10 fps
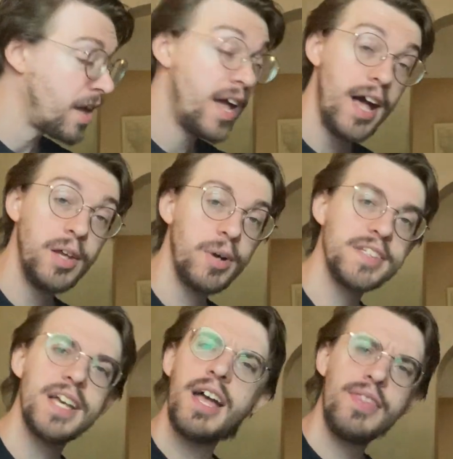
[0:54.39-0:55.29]

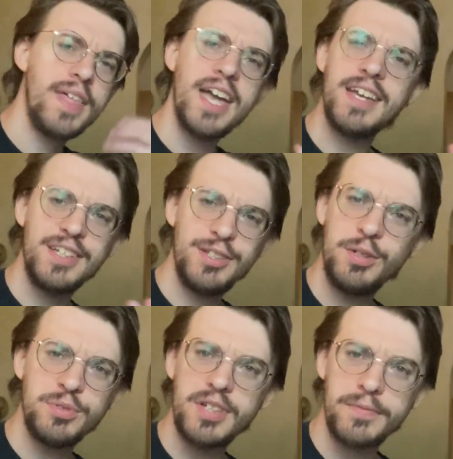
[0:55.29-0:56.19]
Anyways, they
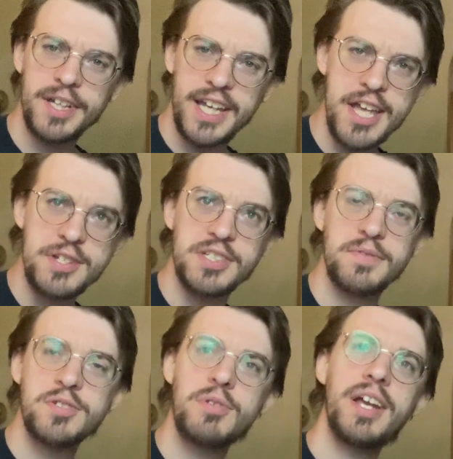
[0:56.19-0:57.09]
use different gauges of
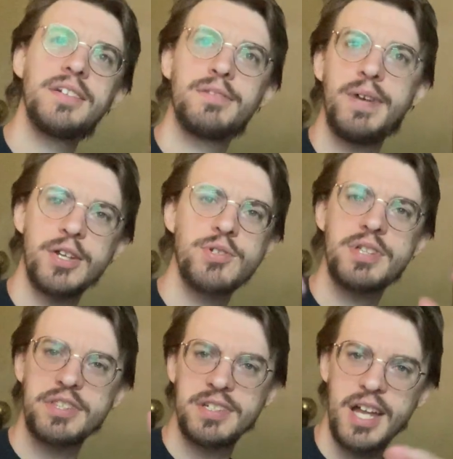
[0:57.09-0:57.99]
string to make sure
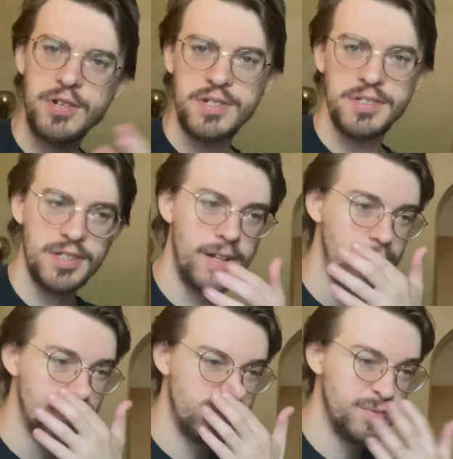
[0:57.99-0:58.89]
that the tension is
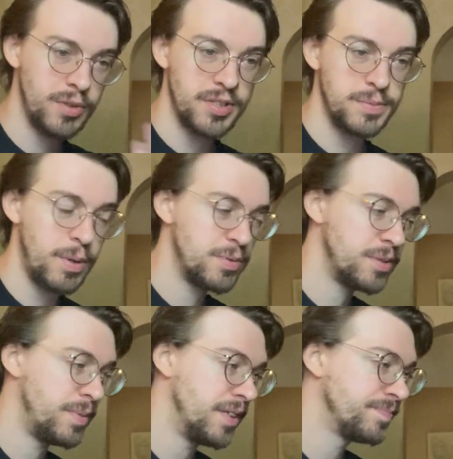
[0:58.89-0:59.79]
all where it's supposed
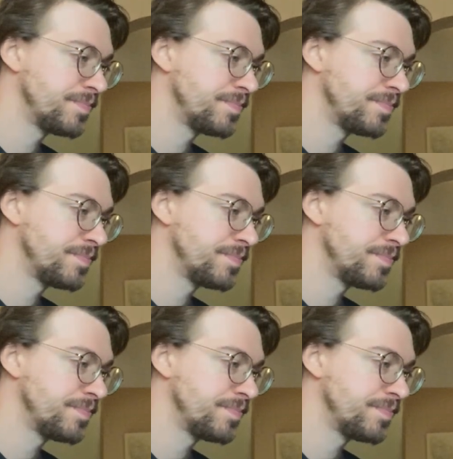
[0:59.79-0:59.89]
to be.